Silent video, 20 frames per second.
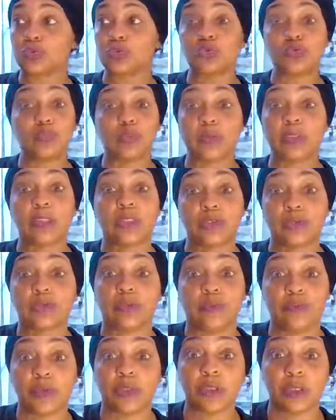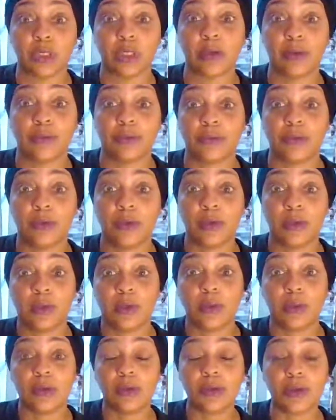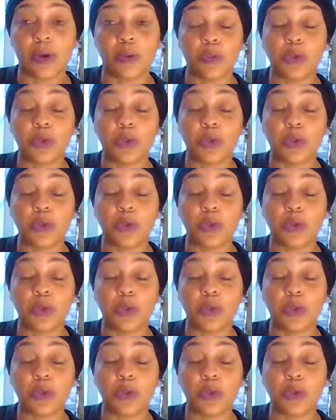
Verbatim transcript: the true potential of yourself. You know,